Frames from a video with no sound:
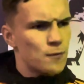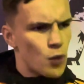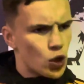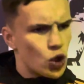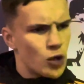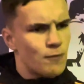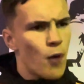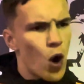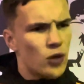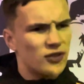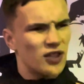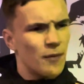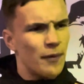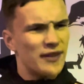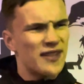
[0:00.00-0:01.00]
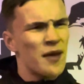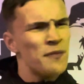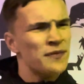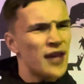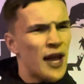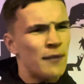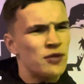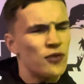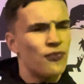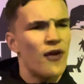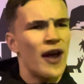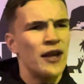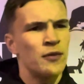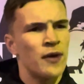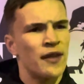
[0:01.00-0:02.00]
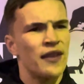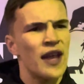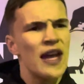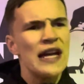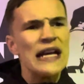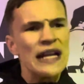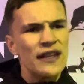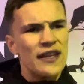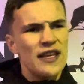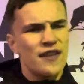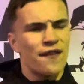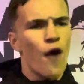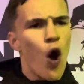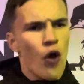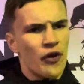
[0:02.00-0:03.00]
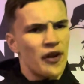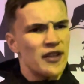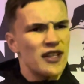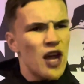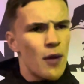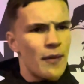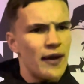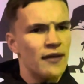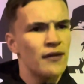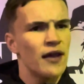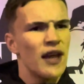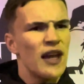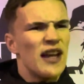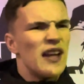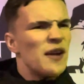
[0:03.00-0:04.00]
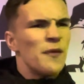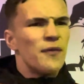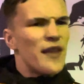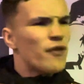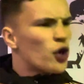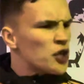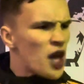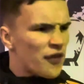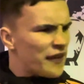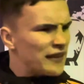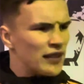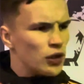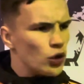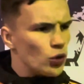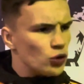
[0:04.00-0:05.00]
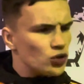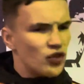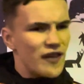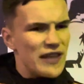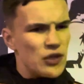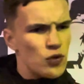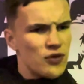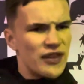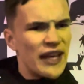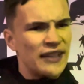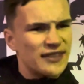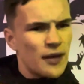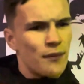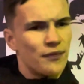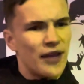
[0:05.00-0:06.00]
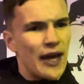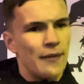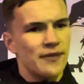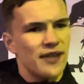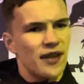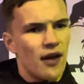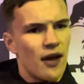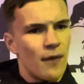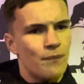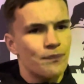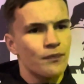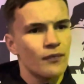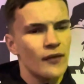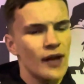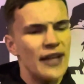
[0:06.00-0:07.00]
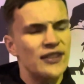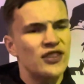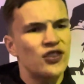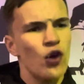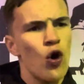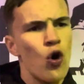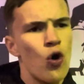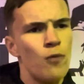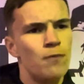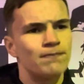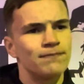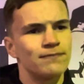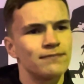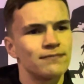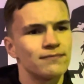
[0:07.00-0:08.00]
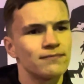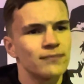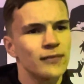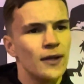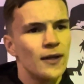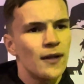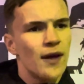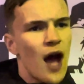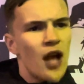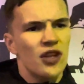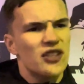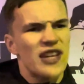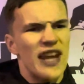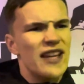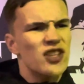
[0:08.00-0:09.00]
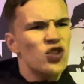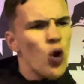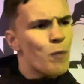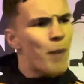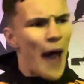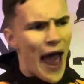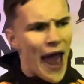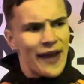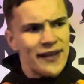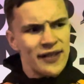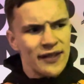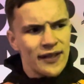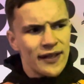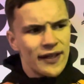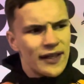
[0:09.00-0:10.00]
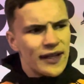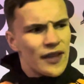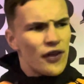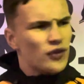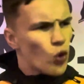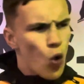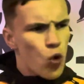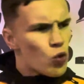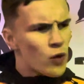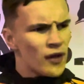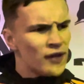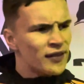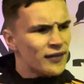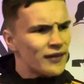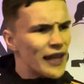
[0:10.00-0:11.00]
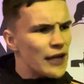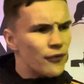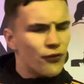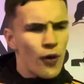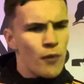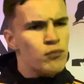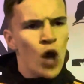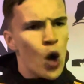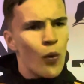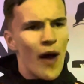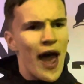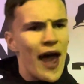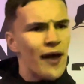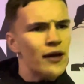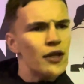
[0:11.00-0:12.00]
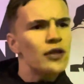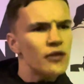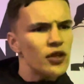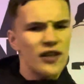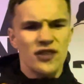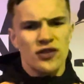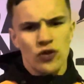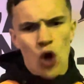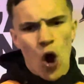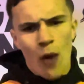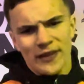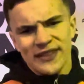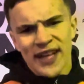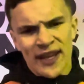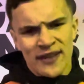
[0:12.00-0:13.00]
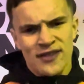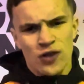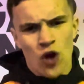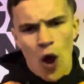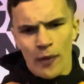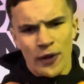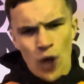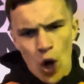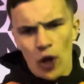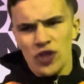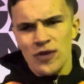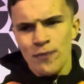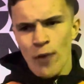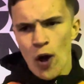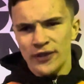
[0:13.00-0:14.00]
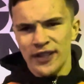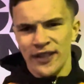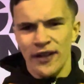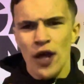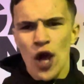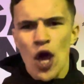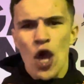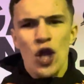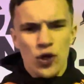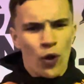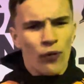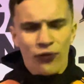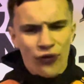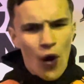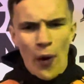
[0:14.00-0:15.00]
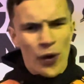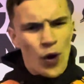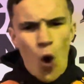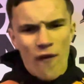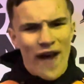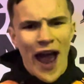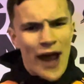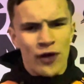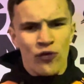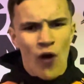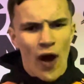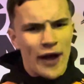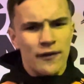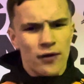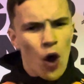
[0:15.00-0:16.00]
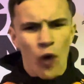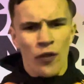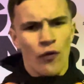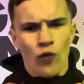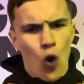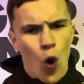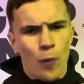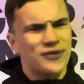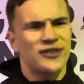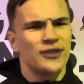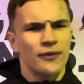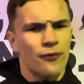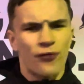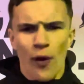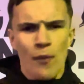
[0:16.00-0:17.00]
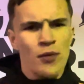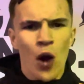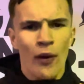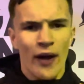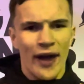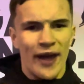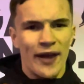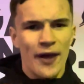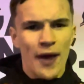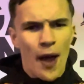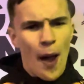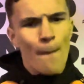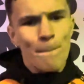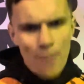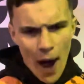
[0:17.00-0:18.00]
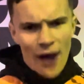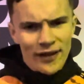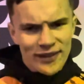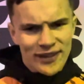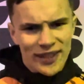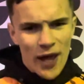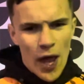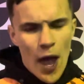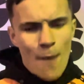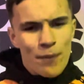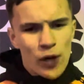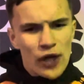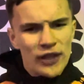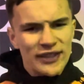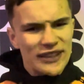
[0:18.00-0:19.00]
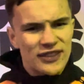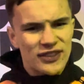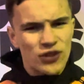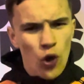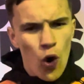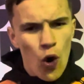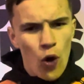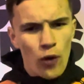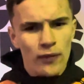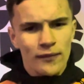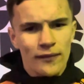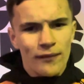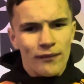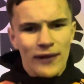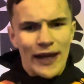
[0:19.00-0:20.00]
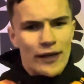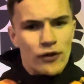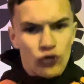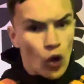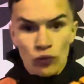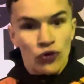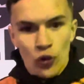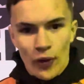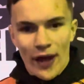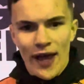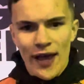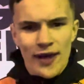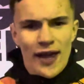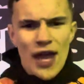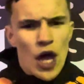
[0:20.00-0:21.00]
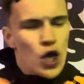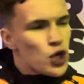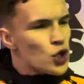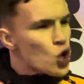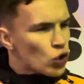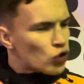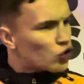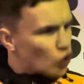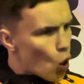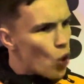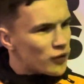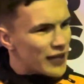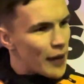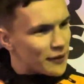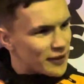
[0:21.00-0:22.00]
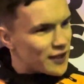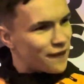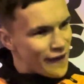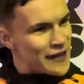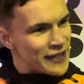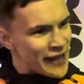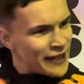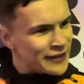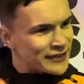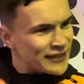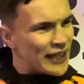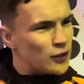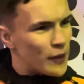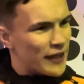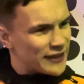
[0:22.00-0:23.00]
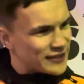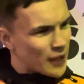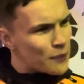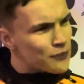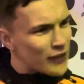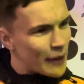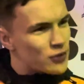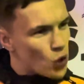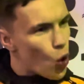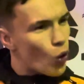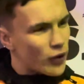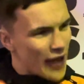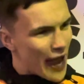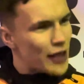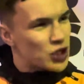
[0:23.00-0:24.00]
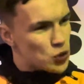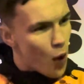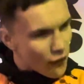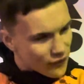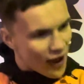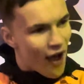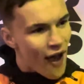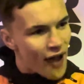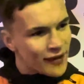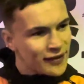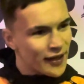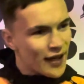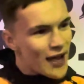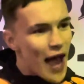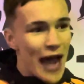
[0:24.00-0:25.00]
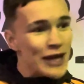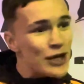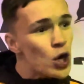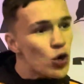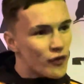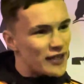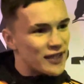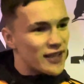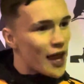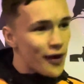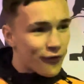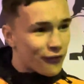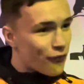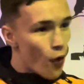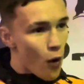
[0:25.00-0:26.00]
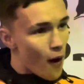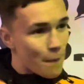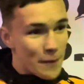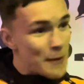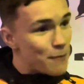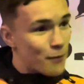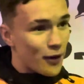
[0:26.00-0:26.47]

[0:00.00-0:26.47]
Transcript: good boxer, but sometimes you find with these foreigners come in, they've got nothing to lose, so they do things sometimes that are, it's so bad, that it's awkward, like from nowhere. It's common sense, common knowledge in boxing. You don't throw an overhand right on the ropes from nowhere. But because it's so, like, don't do it, you're not taught how to defend against it, so it can sometimes catch you off guard. I know this because I've fought people